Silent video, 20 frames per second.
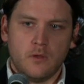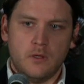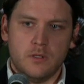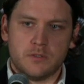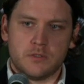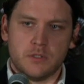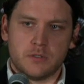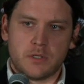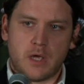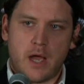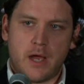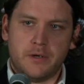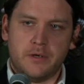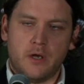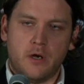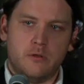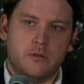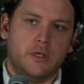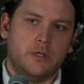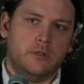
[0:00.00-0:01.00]
I know
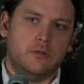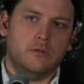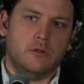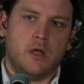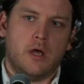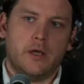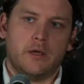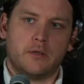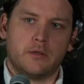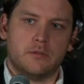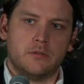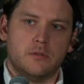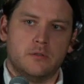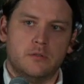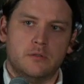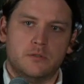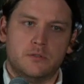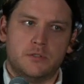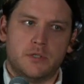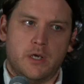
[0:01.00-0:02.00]
that you like
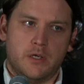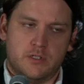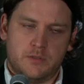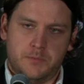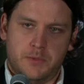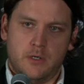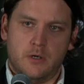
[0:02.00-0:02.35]
Shakespeare.